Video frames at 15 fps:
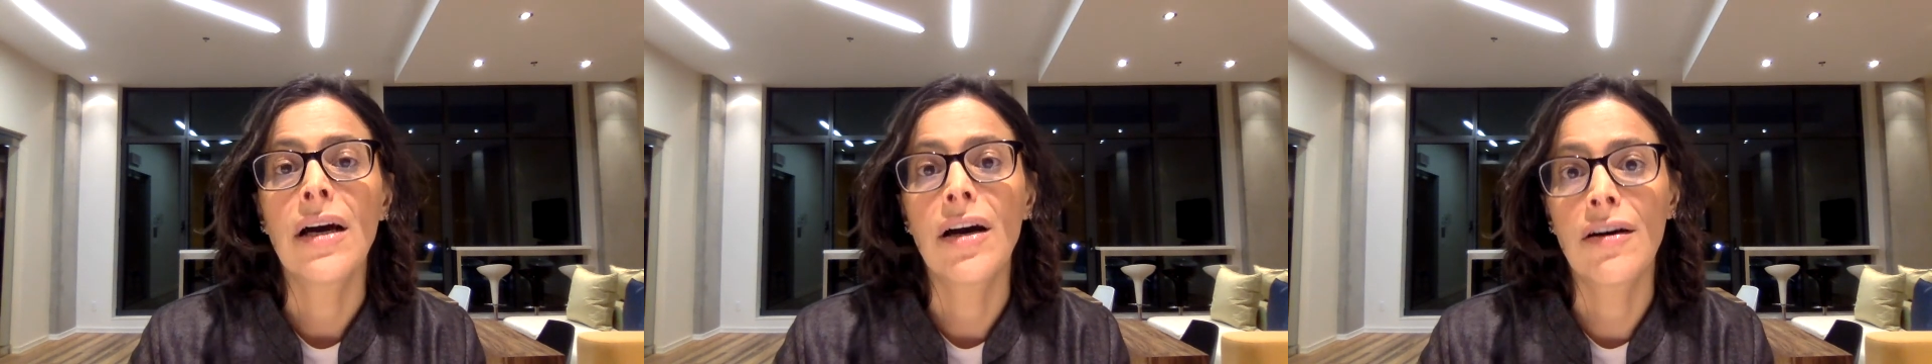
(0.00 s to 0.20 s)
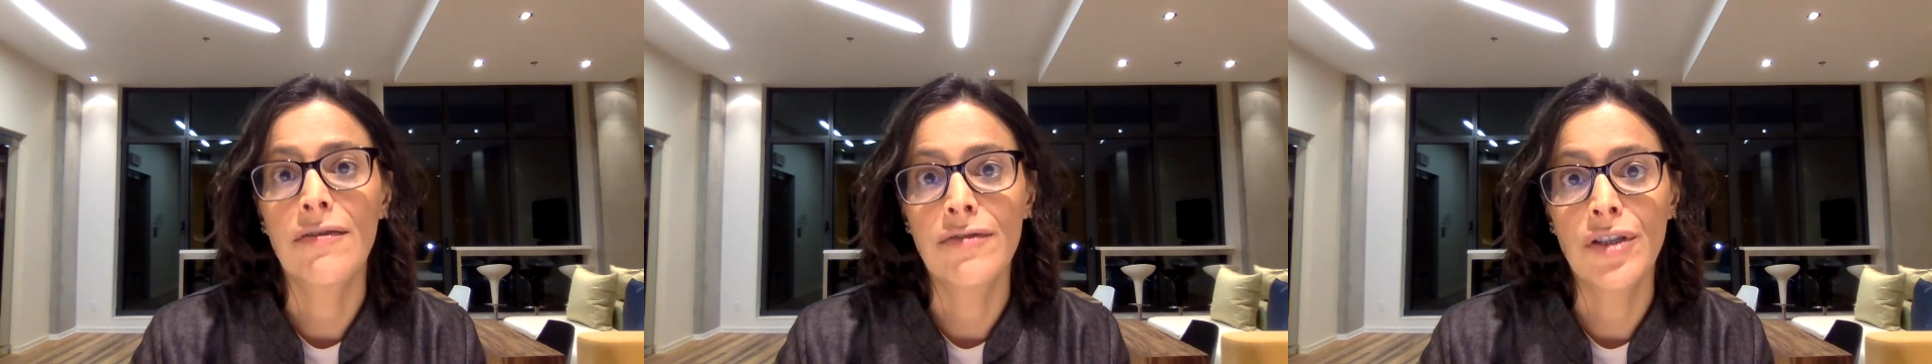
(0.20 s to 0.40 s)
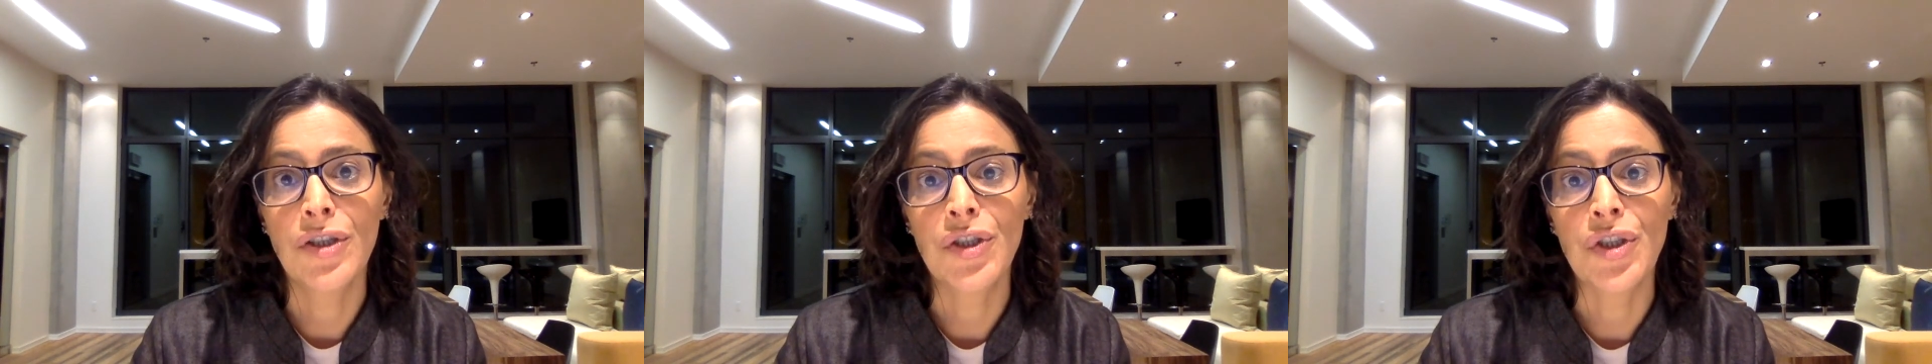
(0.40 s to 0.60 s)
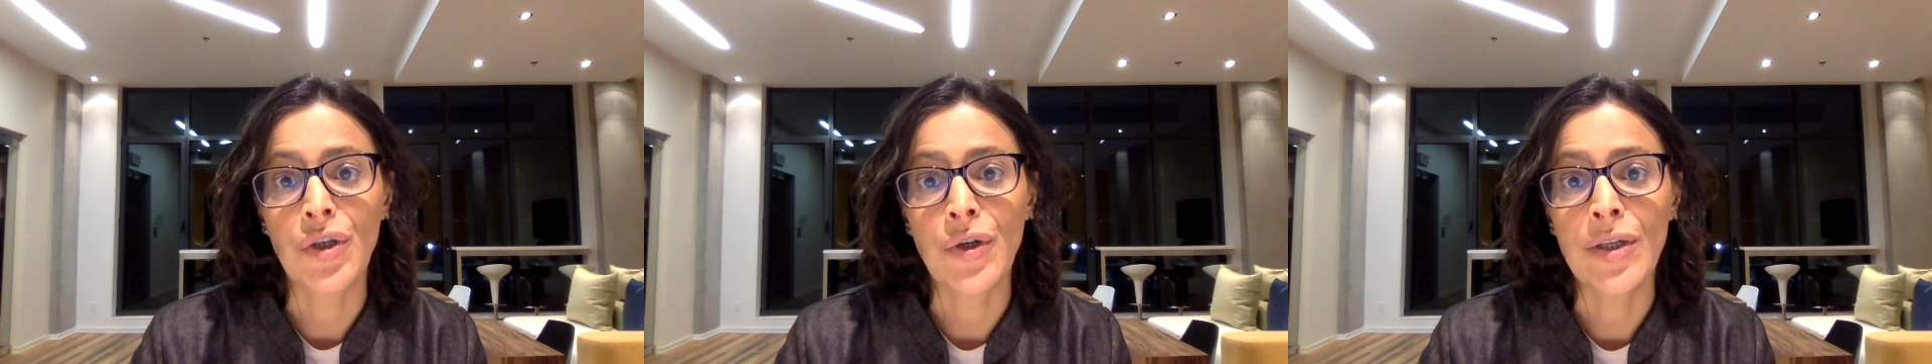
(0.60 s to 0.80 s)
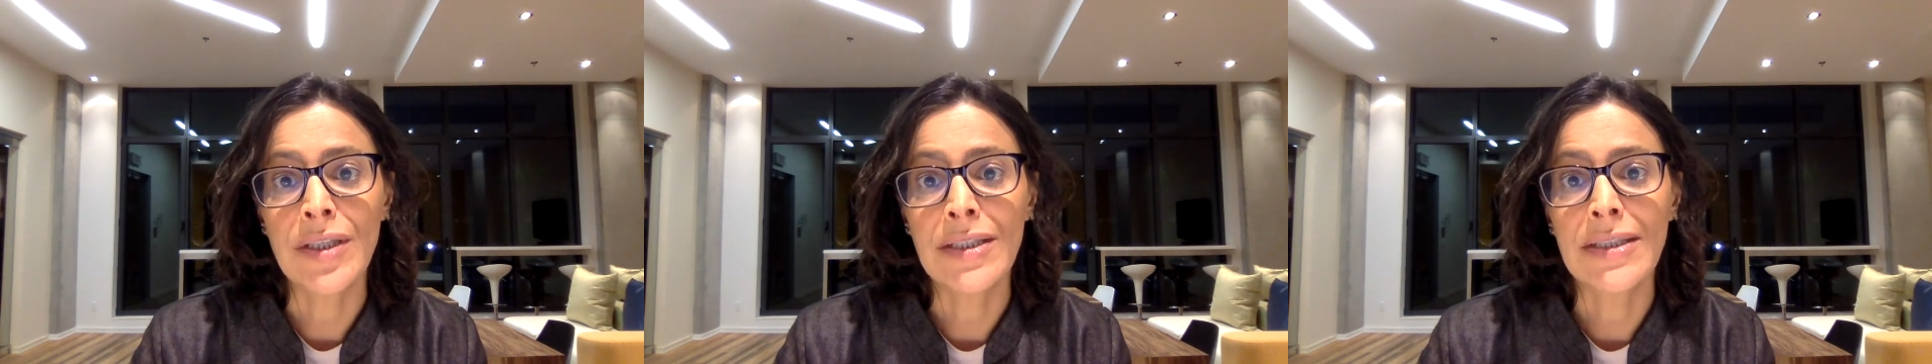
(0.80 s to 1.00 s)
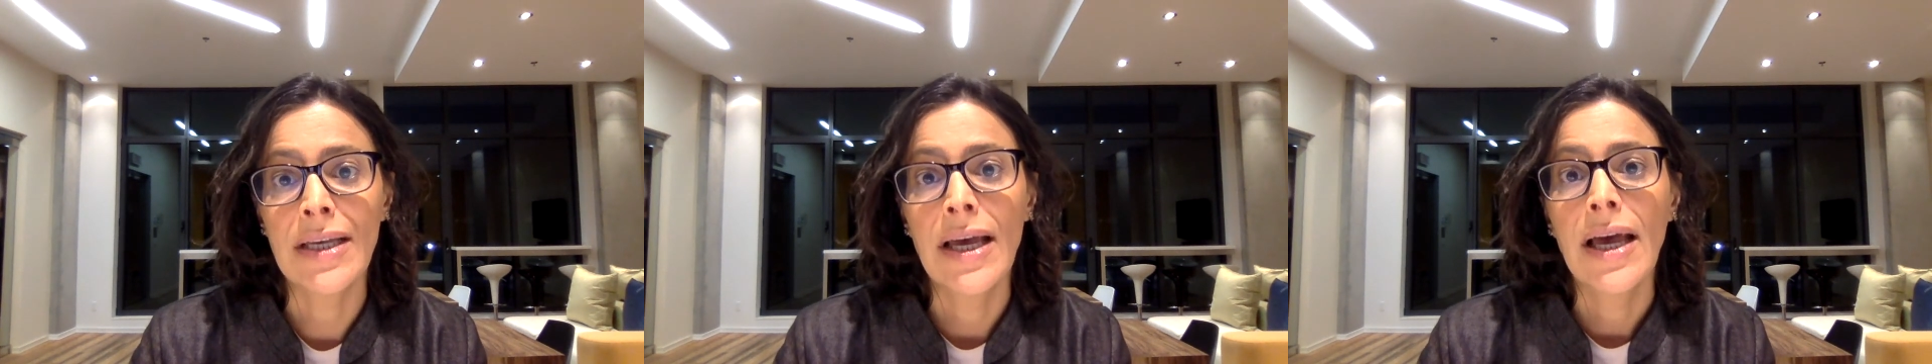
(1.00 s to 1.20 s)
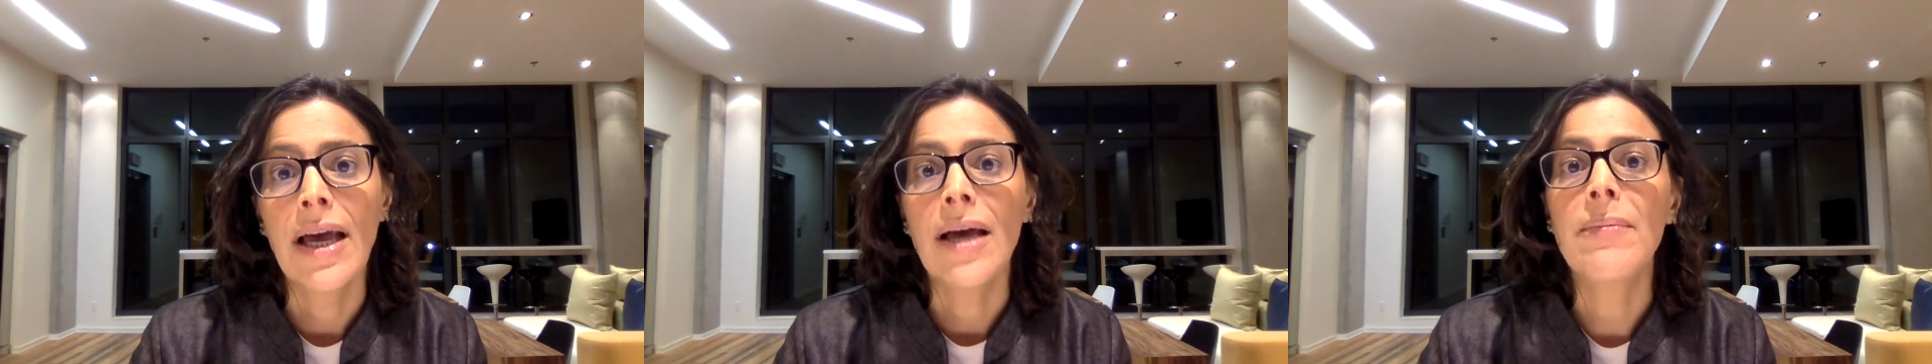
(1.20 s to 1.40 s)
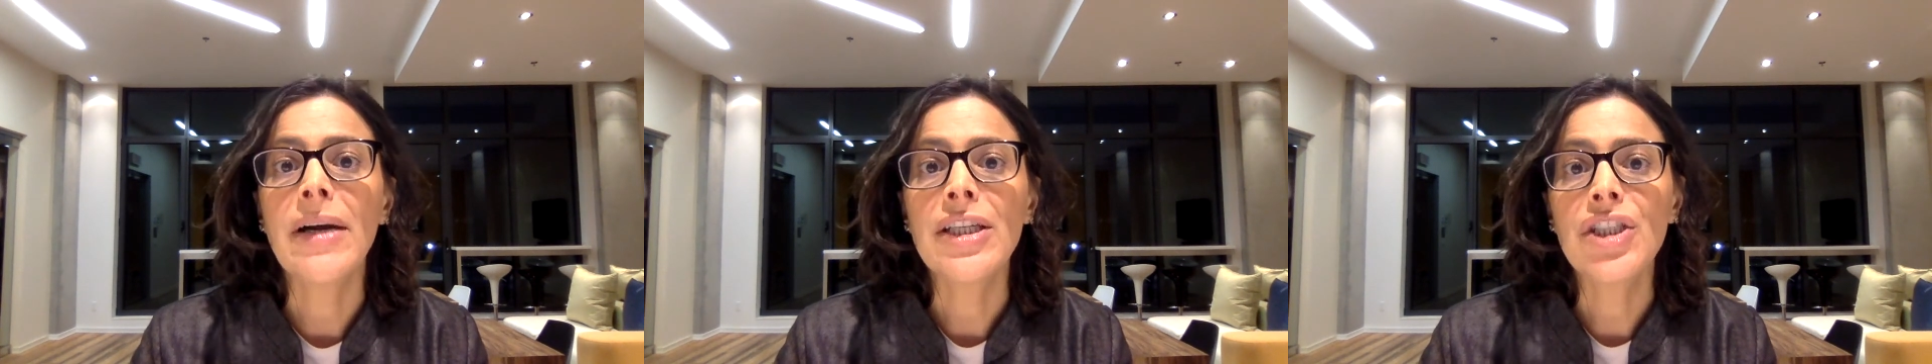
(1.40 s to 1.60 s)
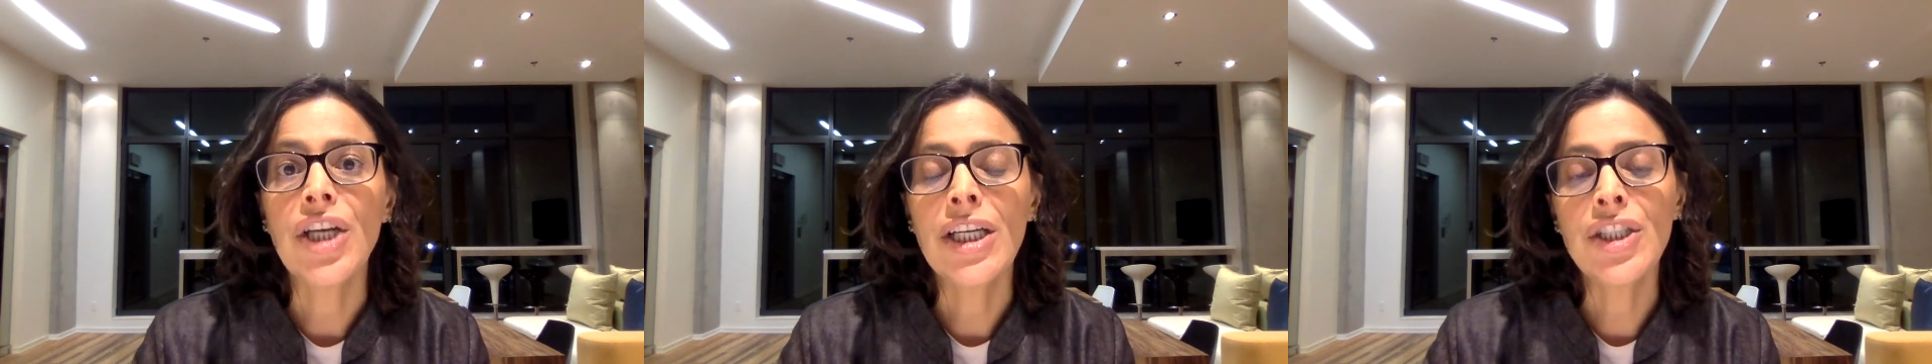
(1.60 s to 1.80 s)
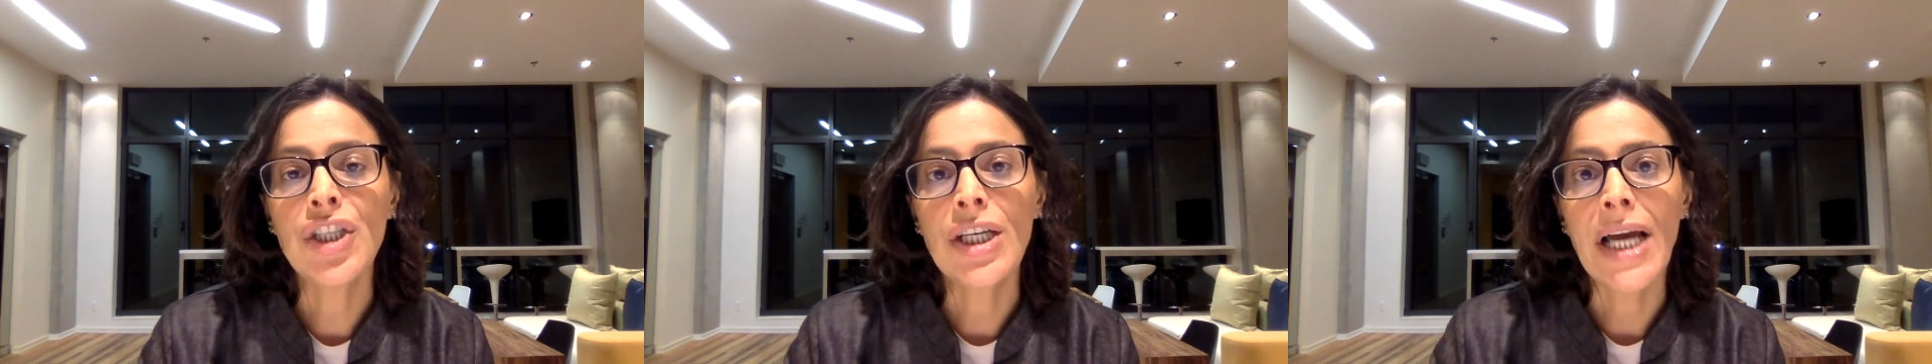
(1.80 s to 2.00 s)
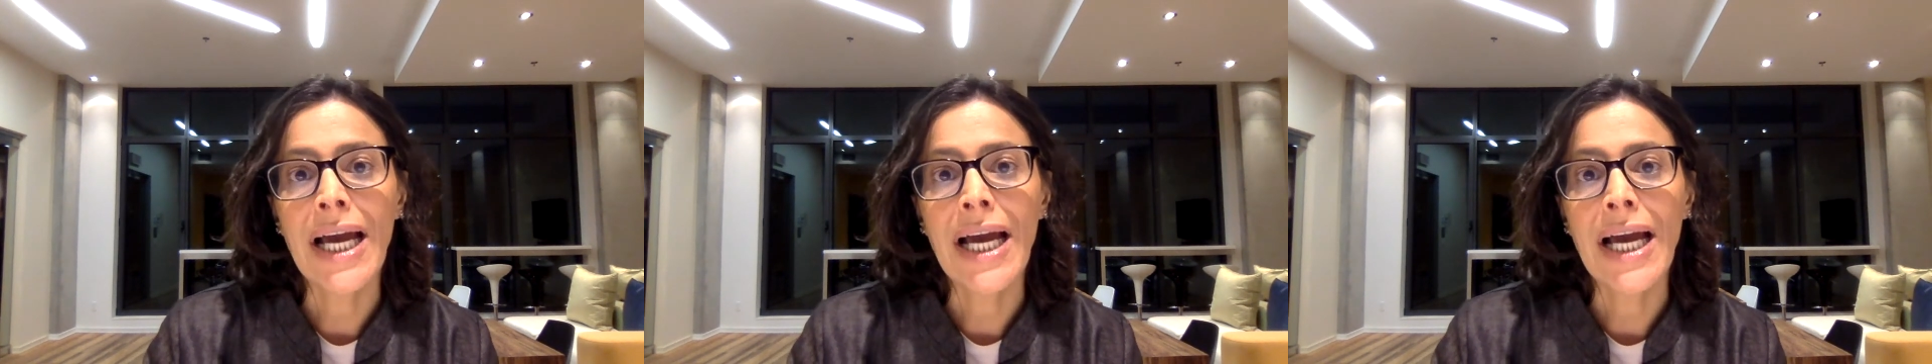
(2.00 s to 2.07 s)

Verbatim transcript: of their choice by changing